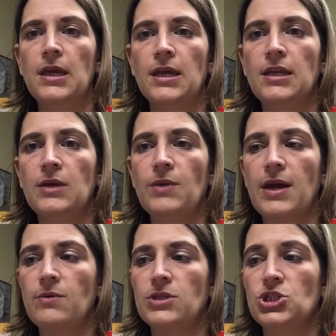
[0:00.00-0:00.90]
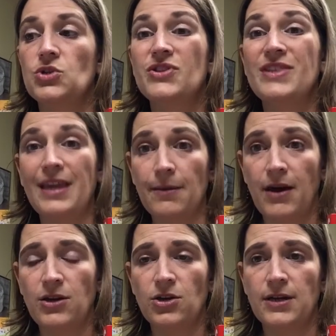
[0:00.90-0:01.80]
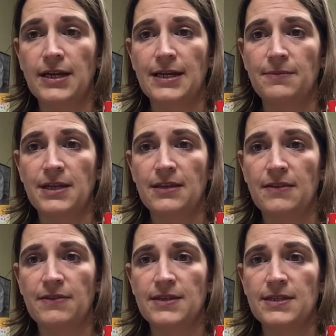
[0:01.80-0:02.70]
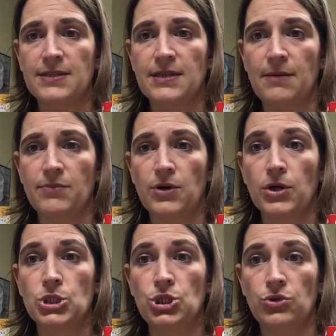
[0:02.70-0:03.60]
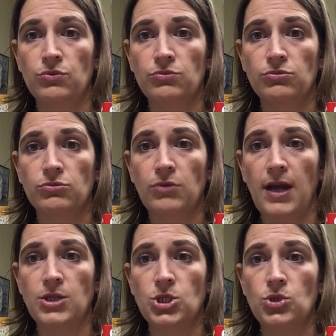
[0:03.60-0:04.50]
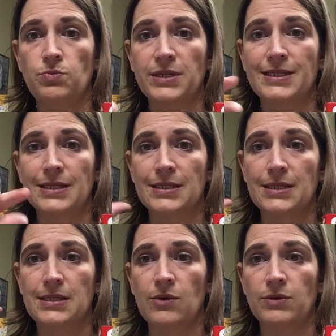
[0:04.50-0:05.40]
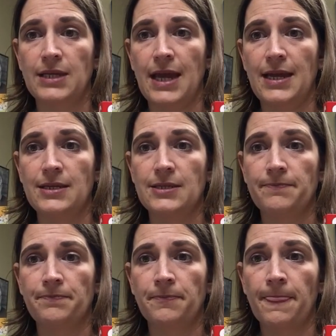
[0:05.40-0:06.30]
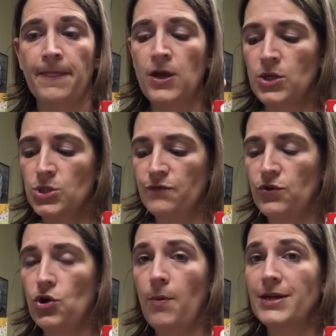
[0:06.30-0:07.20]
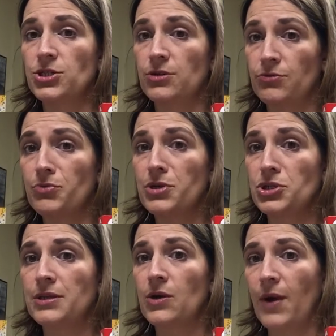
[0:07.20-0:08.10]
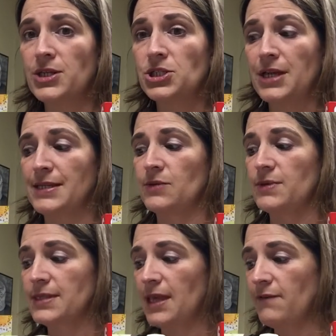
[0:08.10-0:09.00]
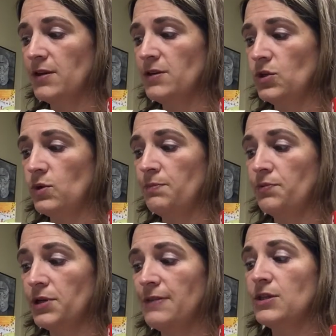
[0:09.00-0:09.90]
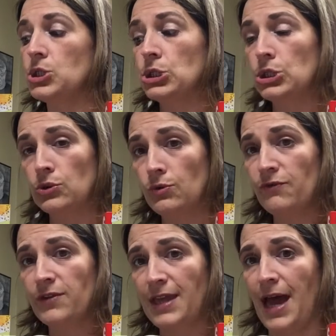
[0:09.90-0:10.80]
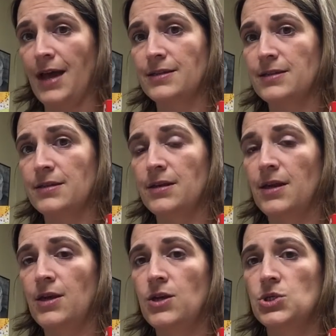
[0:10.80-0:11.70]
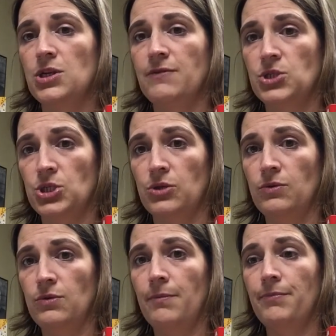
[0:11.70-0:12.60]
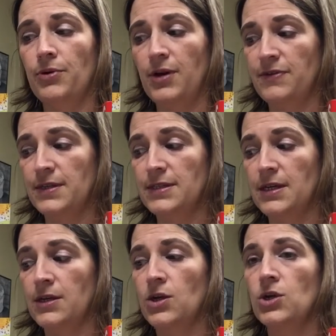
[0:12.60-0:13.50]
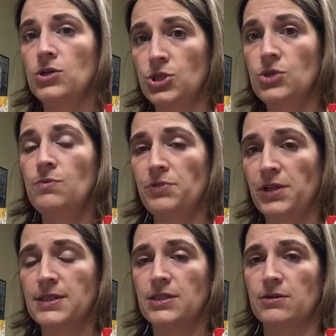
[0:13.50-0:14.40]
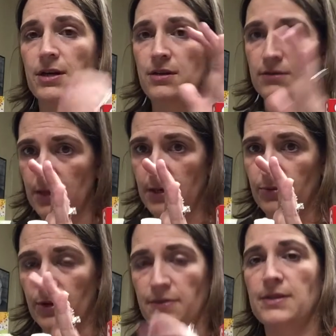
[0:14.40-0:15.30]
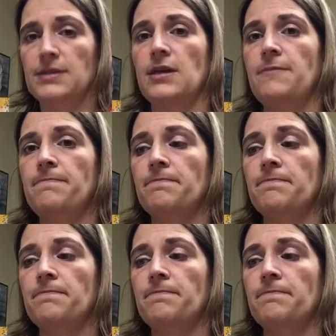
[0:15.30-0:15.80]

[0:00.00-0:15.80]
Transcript: Any way which you think about it, you're going to end up getting that this is the number 2, right? 2 plus 6 is equal to 8. So if you go back to your original equation as it was given, you would put in the 2 for the x. So you have a 2, parenthesis, 2 plus 3, in parenthesis,